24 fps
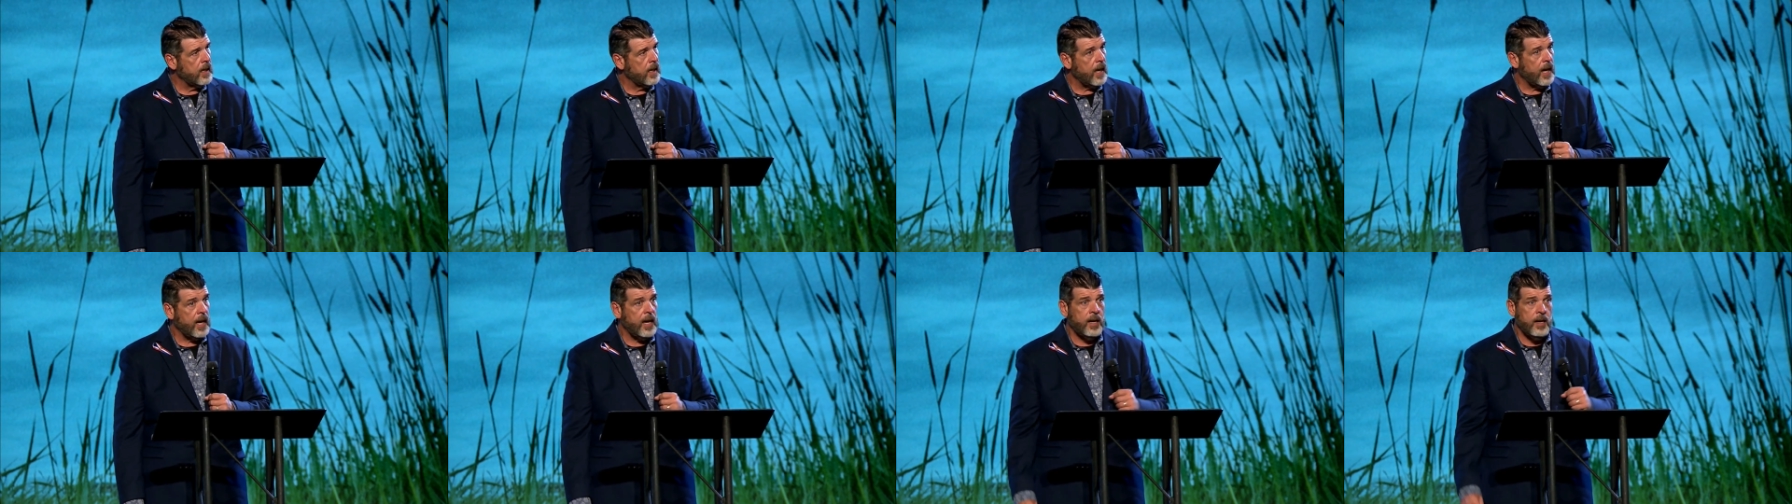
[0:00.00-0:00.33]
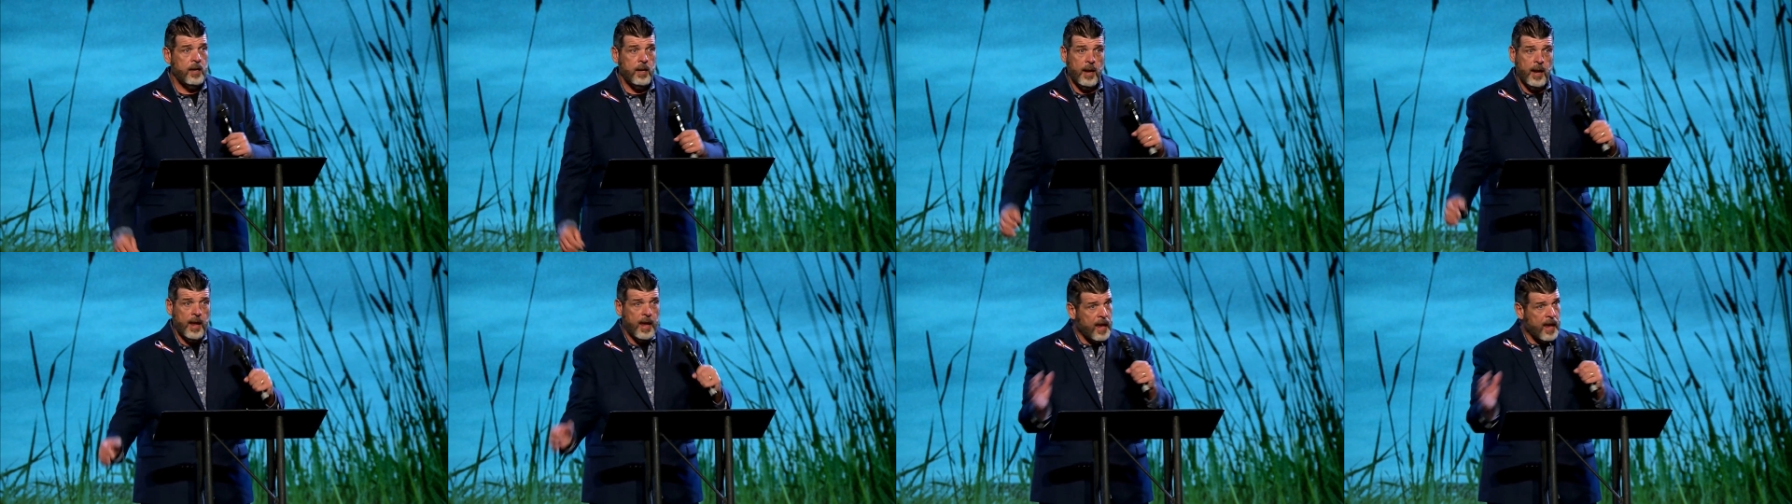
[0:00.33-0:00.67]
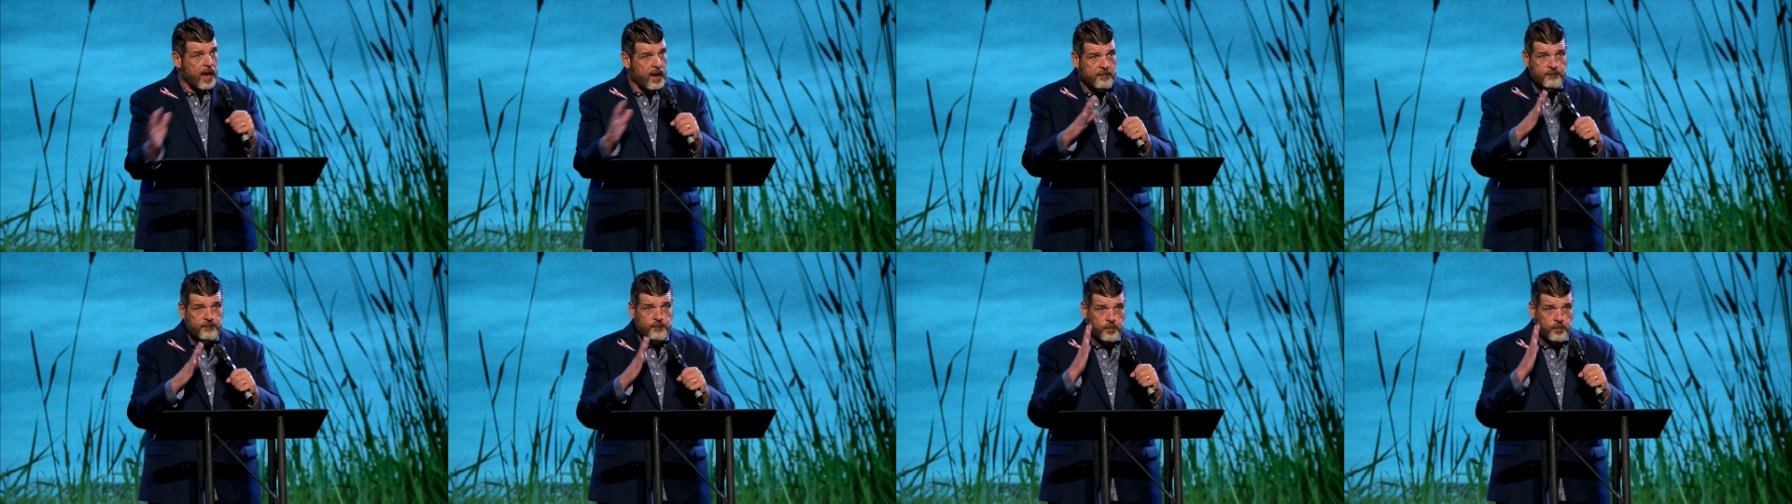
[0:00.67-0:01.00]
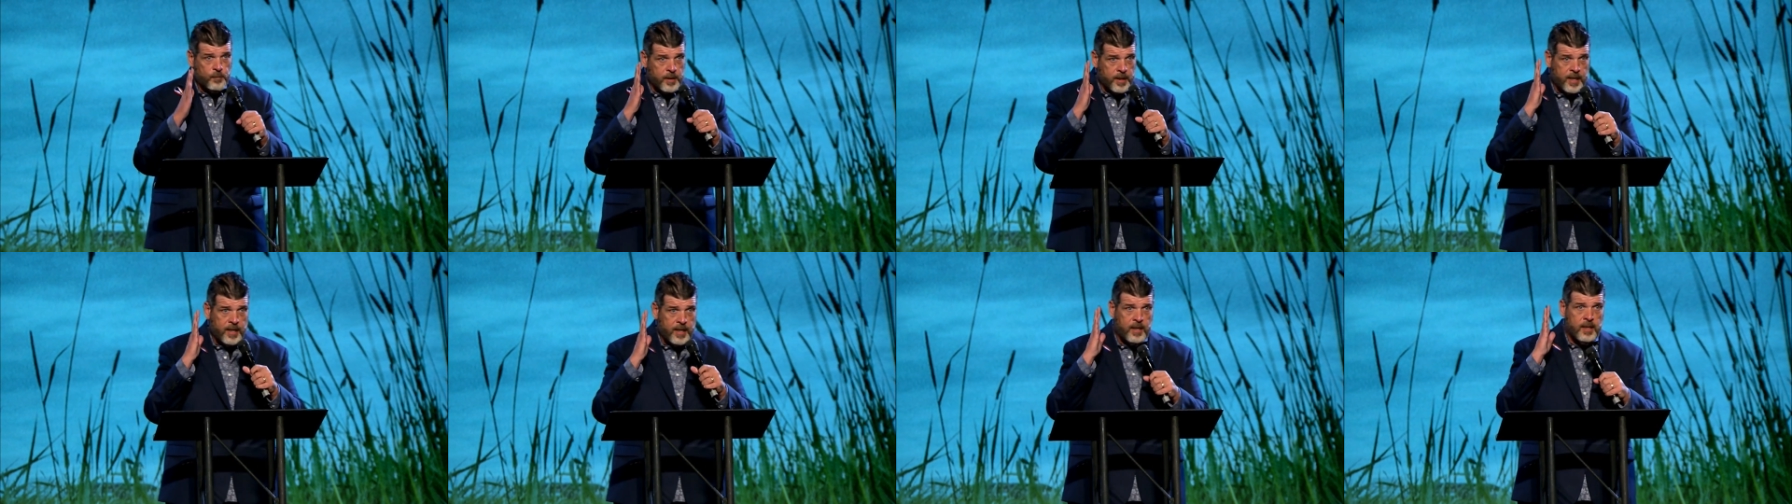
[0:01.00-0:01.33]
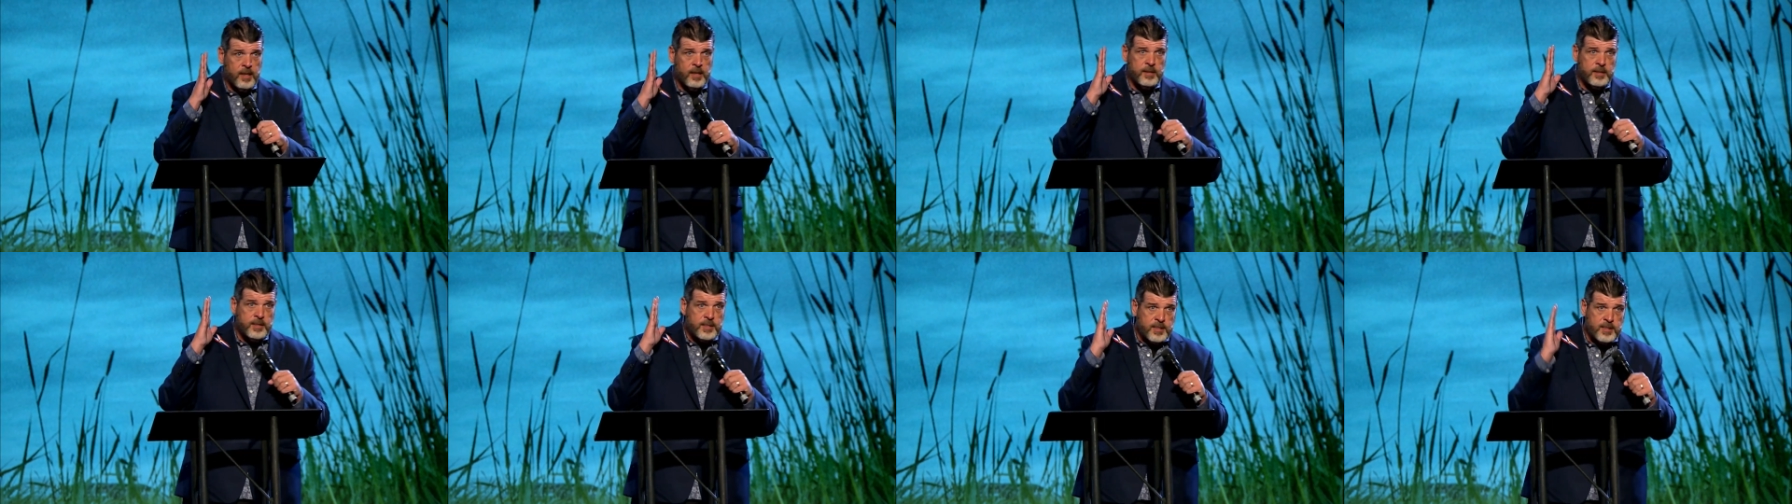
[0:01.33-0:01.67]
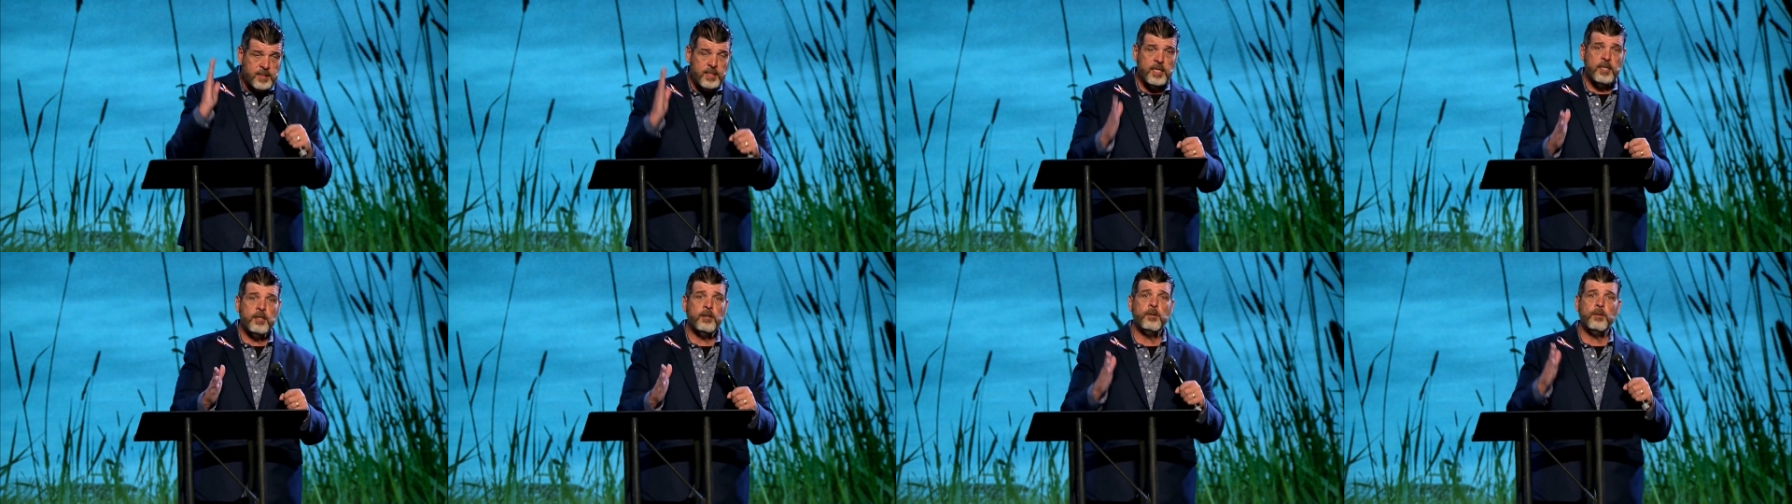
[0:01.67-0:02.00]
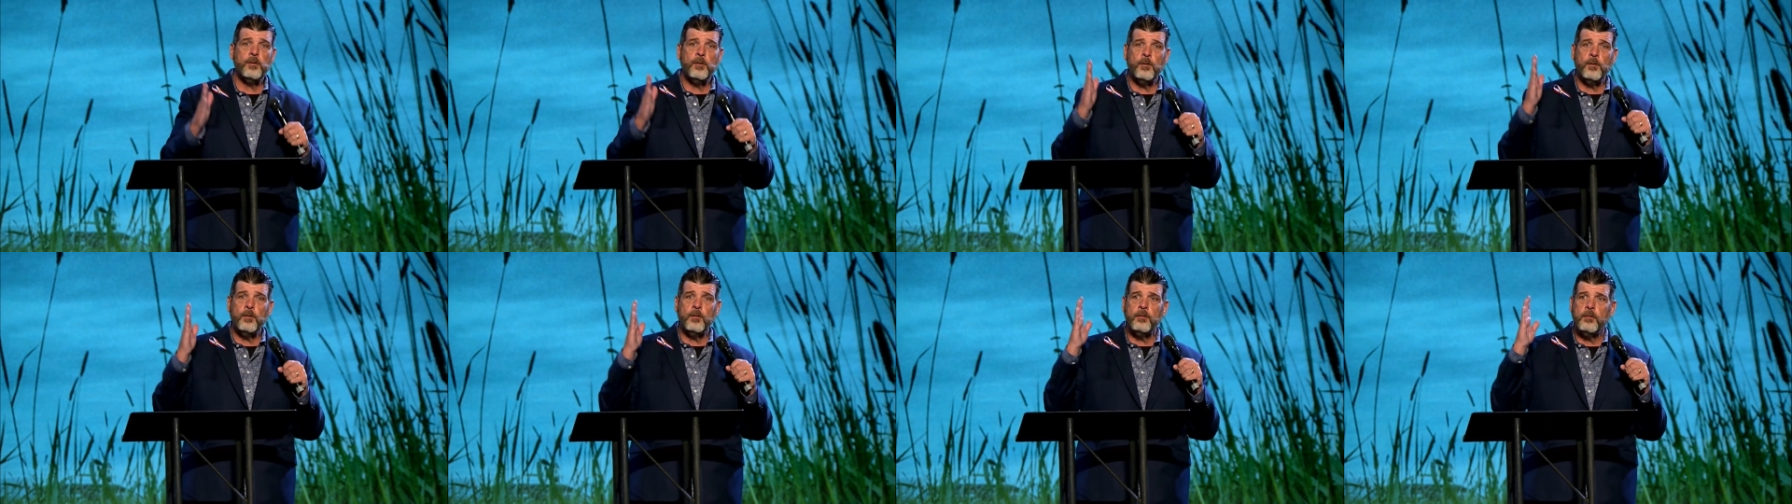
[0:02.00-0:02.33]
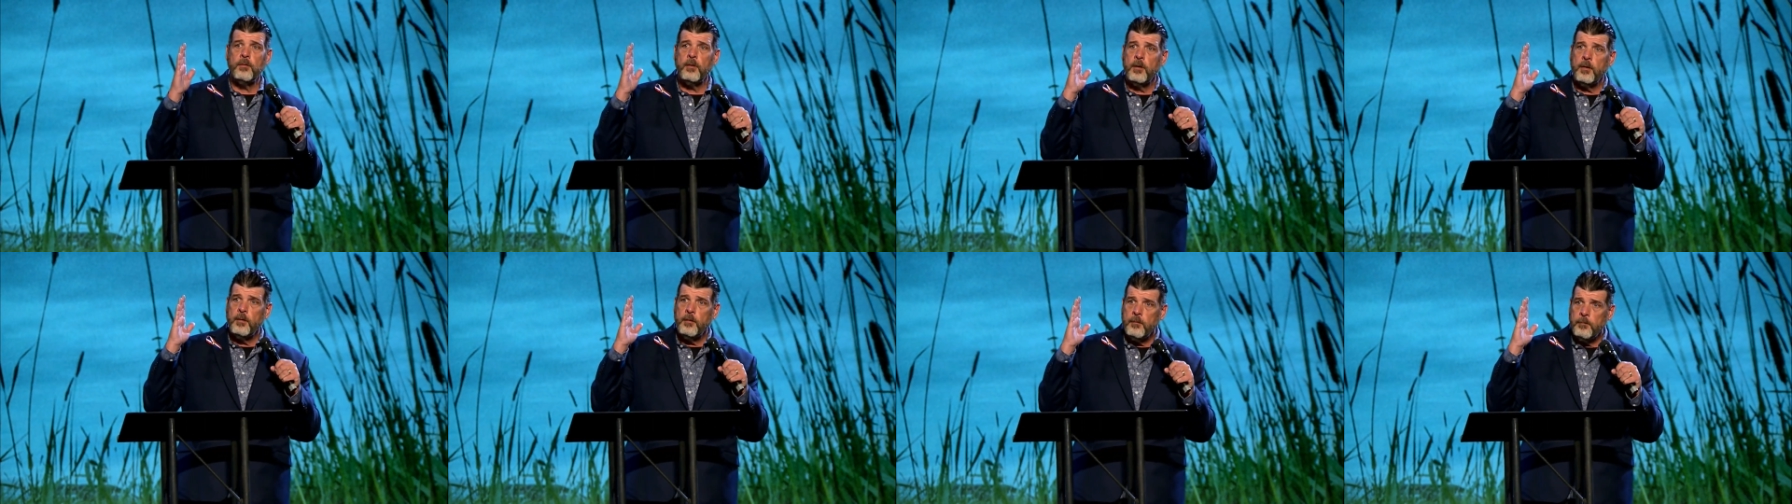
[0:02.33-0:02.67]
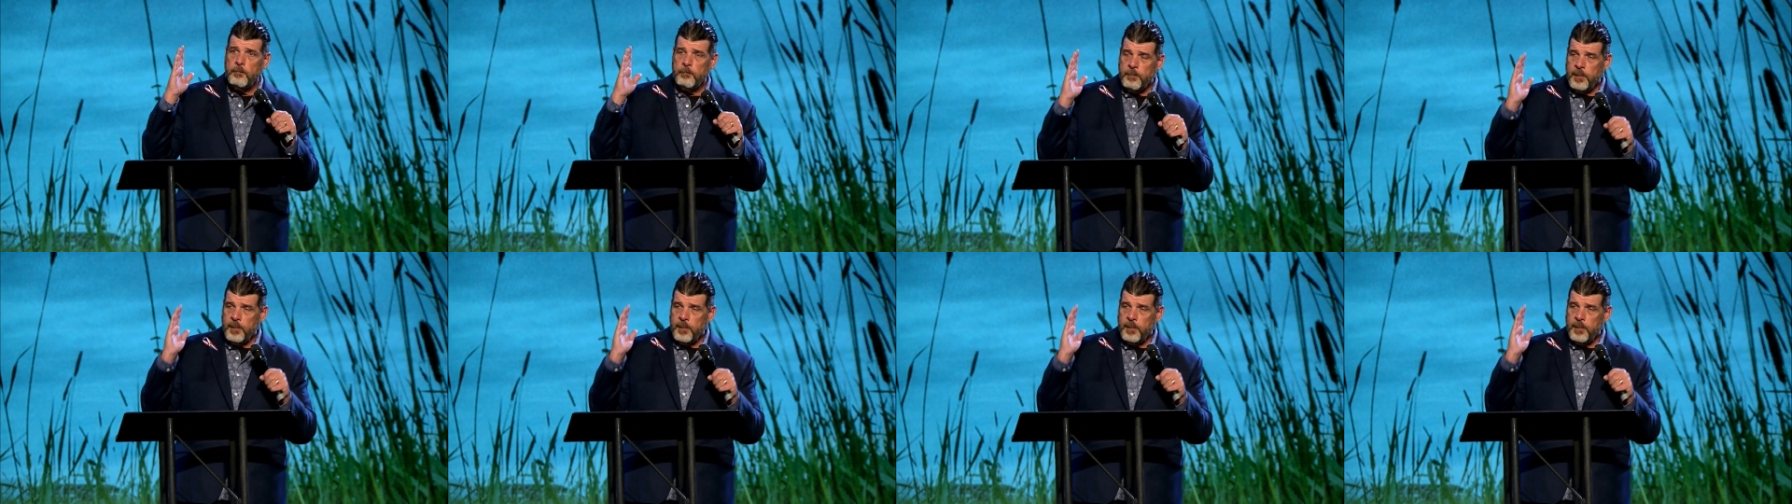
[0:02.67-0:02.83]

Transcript: And every single